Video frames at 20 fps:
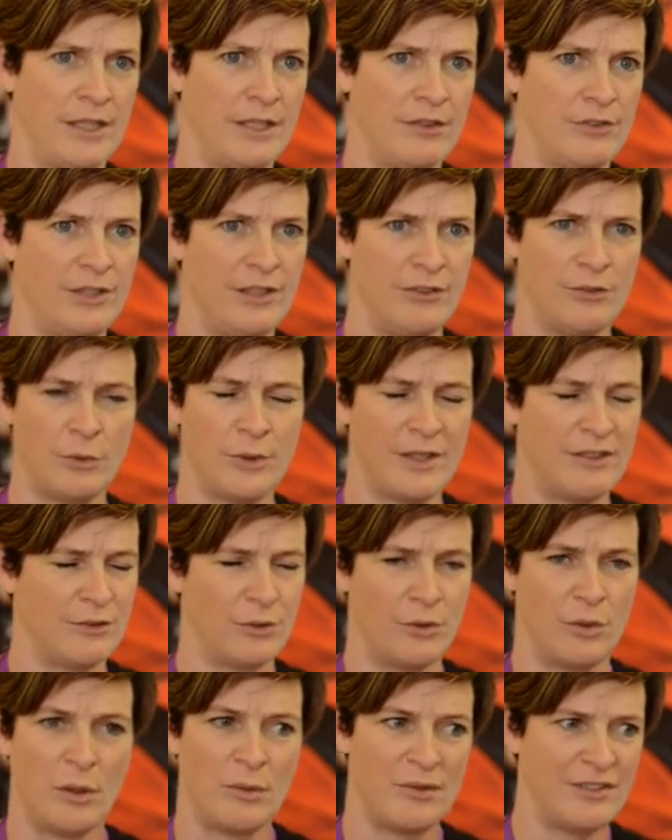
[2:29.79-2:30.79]
that she's always
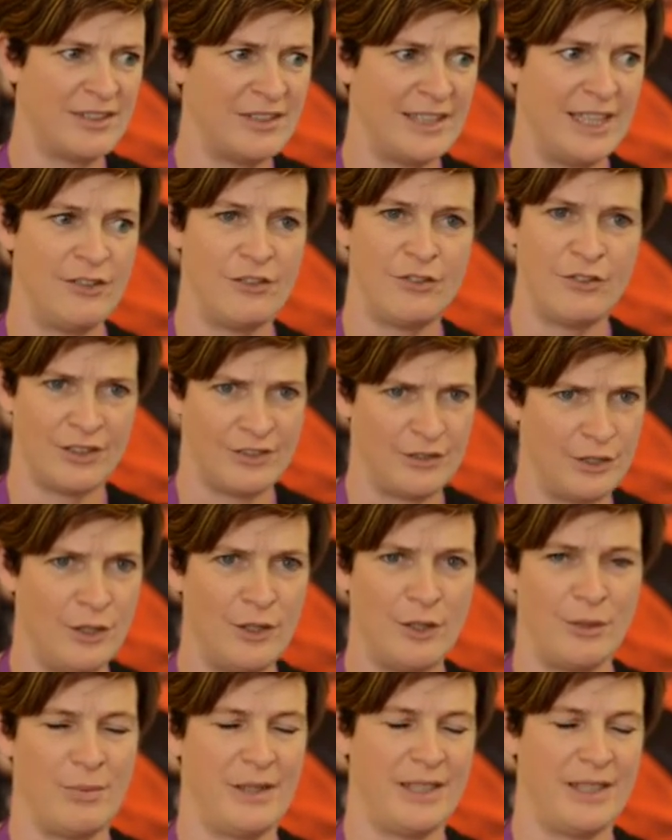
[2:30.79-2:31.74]
thought, oh, it's just her,